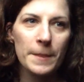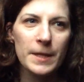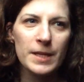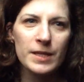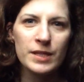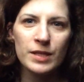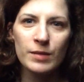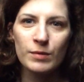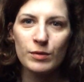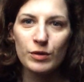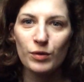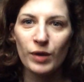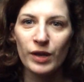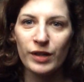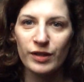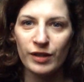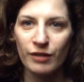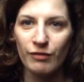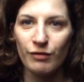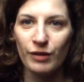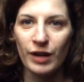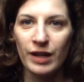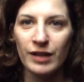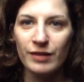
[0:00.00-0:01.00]
seems quite
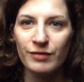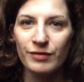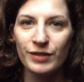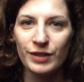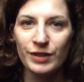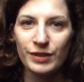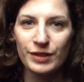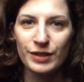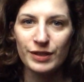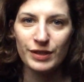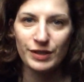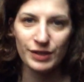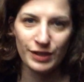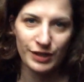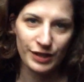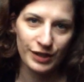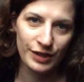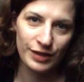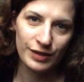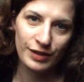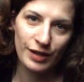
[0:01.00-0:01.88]
irrelevant in